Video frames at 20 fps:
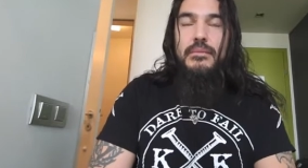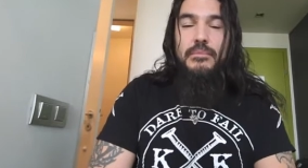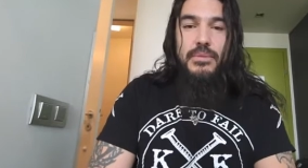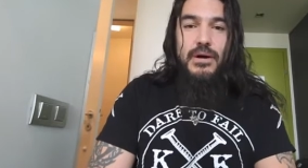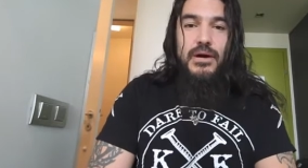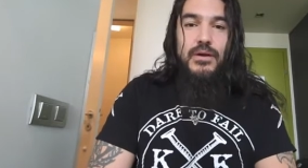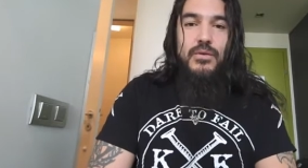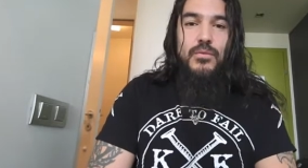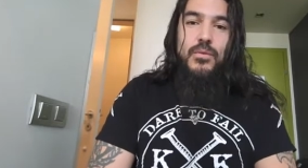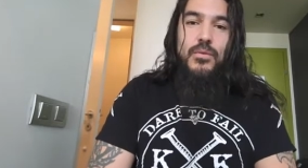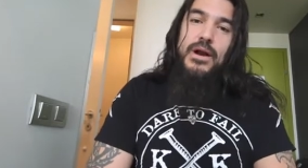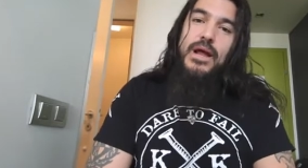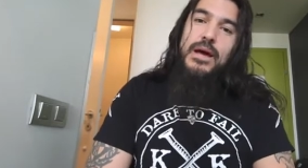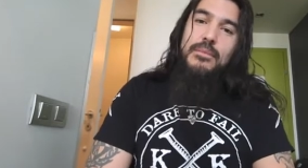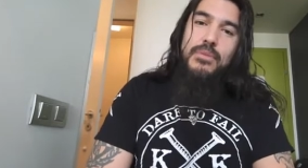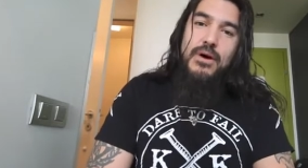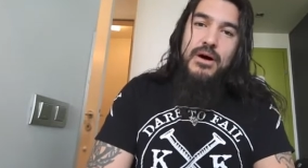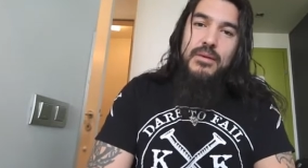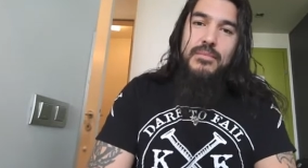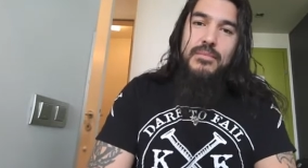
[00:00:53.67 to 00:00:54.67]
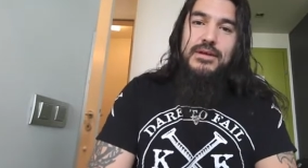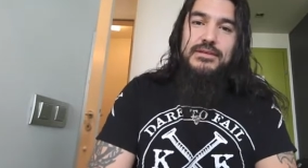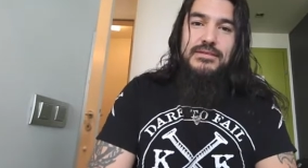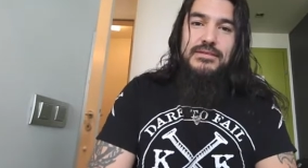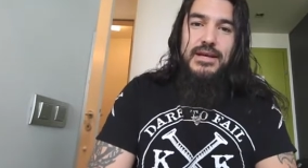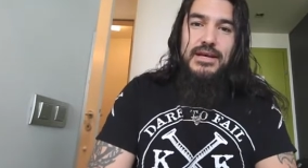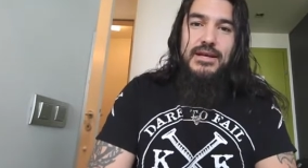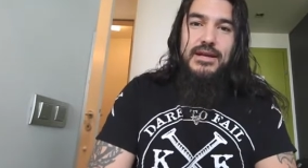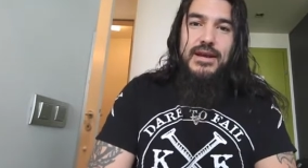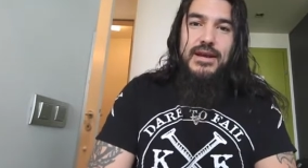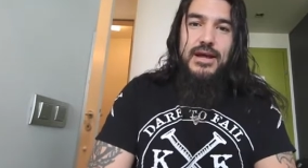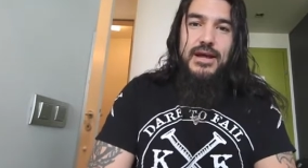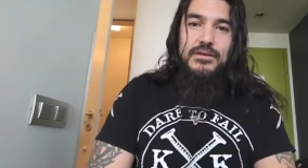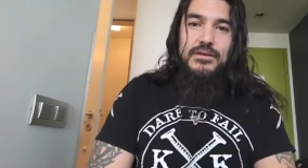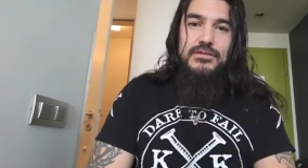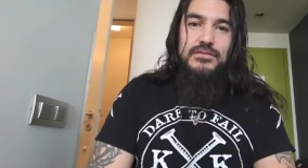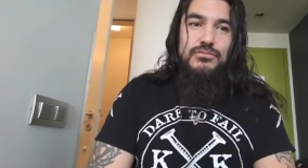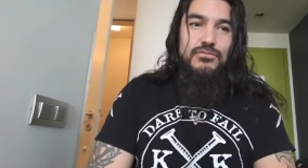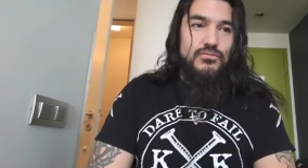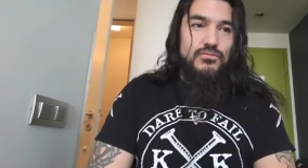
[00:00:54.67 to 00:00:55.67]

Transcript: But when I bought my second house,